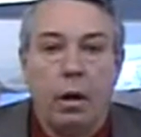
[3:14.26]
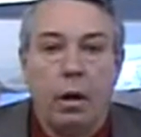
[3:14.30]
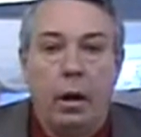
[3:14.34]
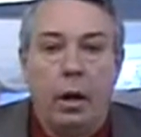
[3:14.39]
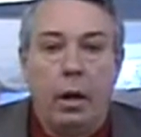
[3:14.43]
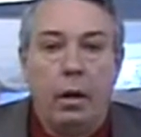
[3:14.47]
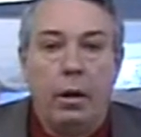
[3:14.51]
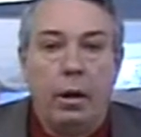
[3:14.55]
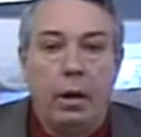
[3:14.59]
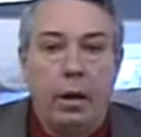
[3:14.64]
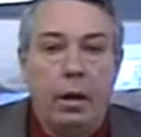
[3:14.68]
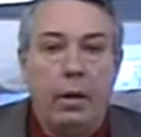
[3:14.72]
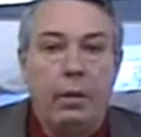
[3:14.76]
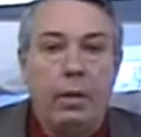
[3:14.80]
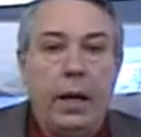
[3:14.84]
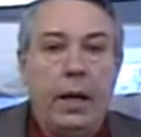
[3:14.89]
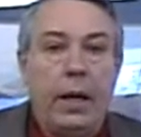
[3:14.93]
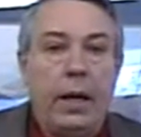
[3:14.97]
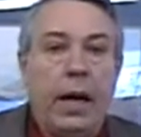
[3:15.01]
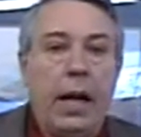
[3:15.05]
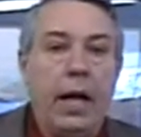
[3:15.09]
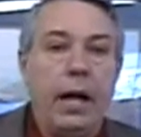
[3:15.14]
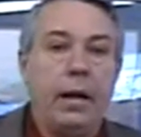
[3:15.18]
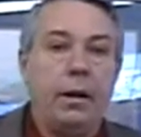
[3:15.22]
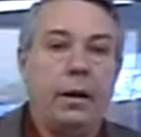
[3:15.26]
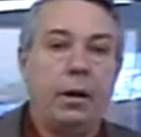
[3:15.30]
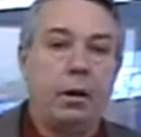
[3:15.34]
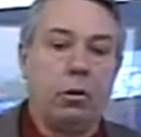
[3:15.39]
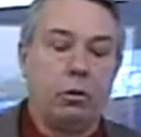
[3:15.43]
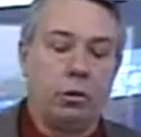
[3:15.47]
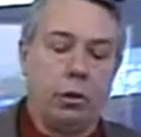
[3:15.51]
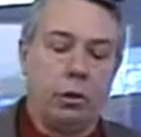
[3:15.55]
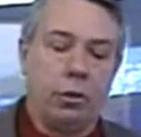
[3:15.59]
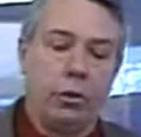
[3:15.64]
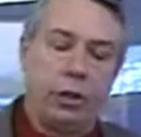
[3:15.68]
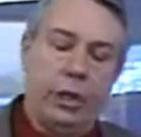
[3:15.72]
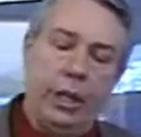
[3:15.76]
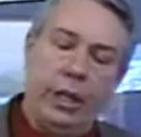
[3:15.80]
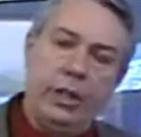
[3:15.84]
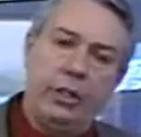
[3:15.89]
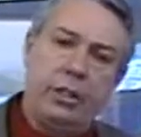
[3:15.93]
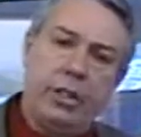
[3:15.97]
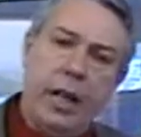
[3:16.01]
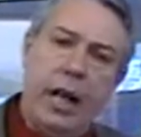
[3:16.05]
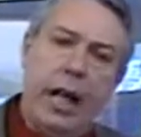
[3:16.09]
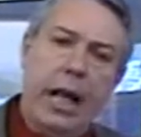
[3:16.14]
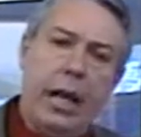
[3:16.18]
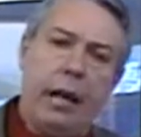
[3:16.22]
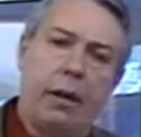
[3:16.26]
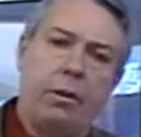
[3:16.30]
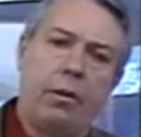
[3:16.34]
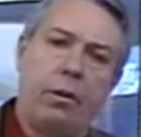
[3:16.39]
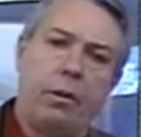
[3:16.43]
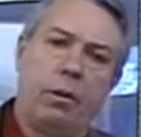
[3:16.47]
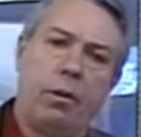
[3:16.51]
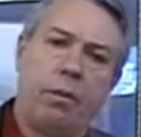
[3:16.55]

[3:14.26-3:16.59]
And that lion goes and seeks that.